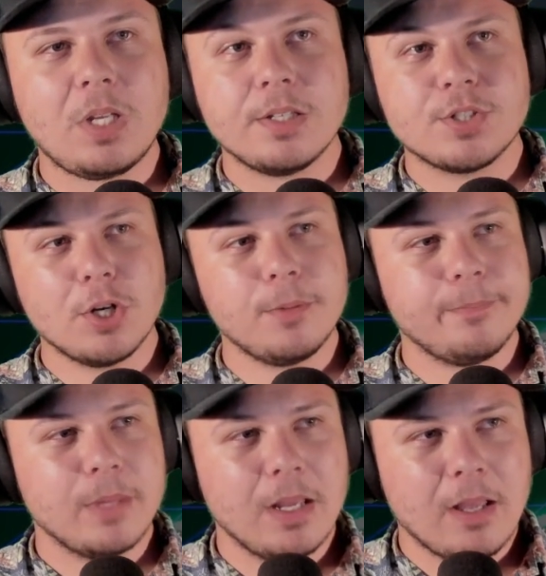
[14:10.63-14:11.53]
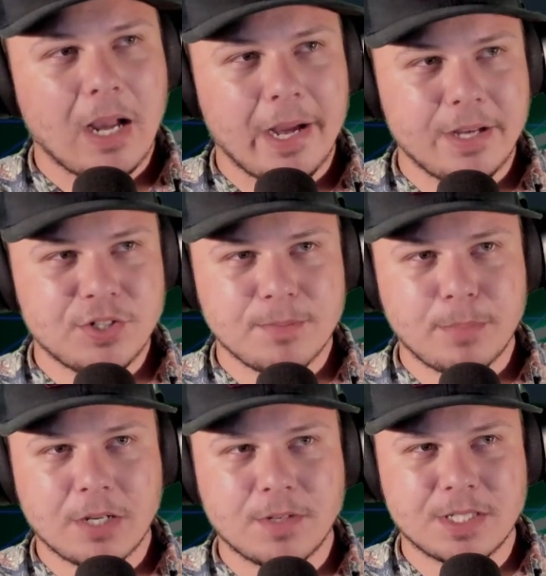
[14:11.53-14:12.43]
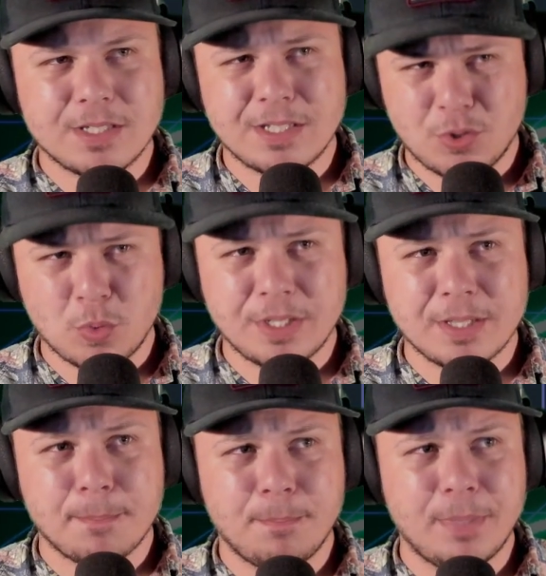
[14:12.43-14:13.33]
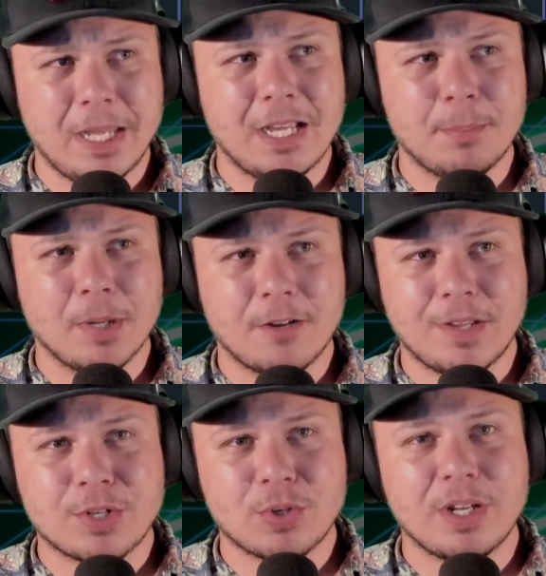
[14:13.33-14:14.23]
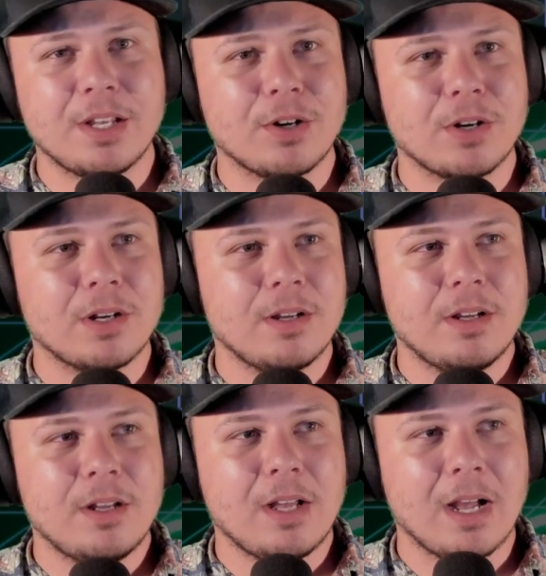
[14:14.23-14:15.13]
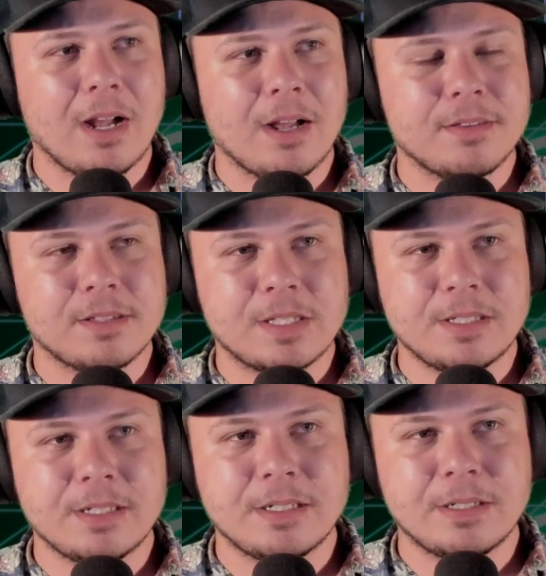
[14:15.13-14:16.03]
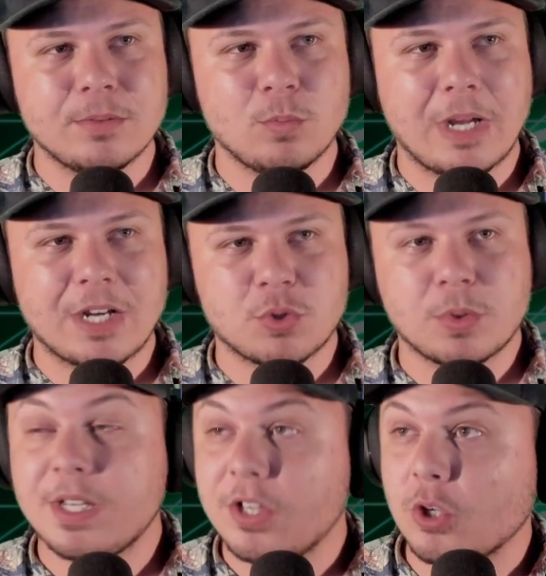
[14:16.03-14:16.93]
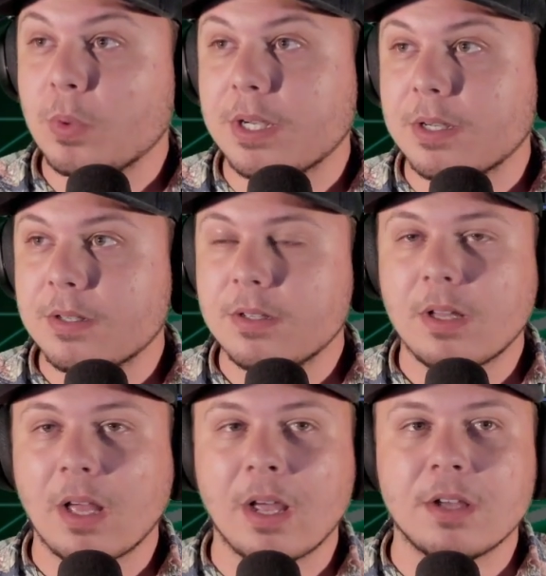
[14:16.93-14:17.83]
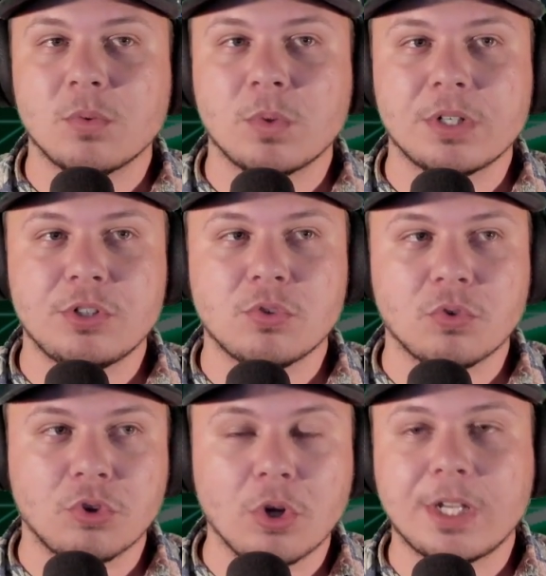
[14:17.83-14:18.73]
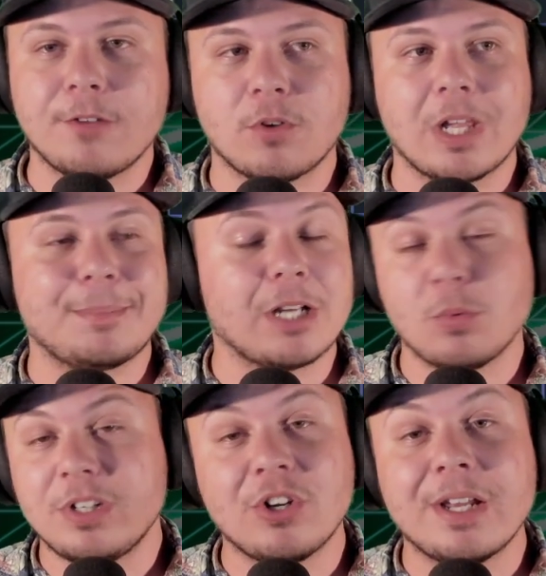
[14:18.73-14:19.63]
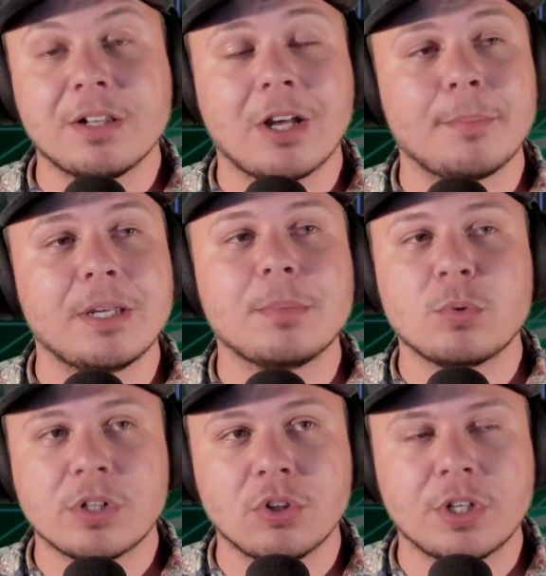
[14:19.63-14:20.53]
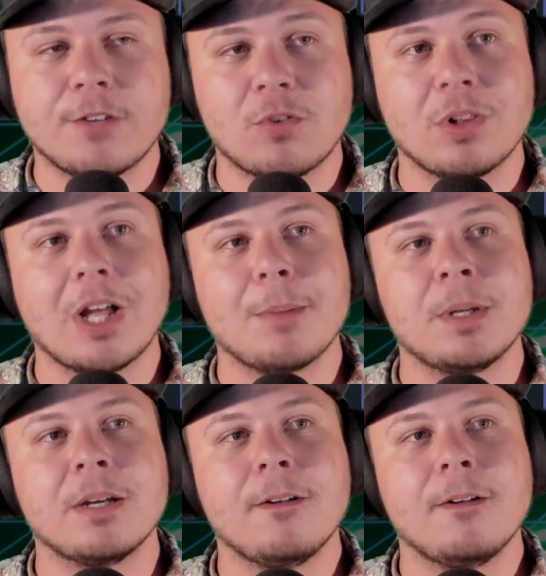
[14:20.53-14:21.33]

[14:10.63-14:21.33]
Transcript: So, just some bug fixes. This is really the big bug fix right here. The actual queuing to when you're looking for a lobby, not when you're in a lobby, but when you're looking for a lobby,